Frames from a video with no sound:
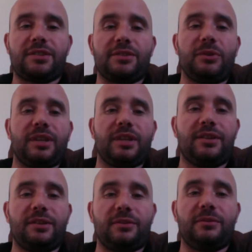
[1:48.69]
So what they
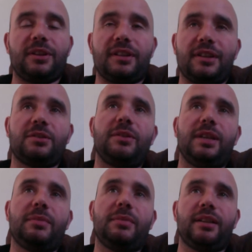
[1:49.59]
do, this could
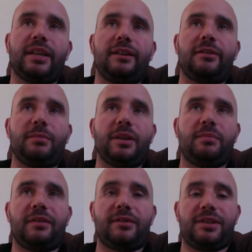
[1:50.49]
be emailed out or maybe
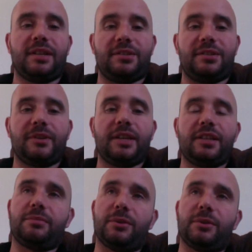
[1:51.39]
advertised on
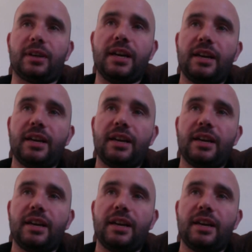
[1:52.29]
Facebook.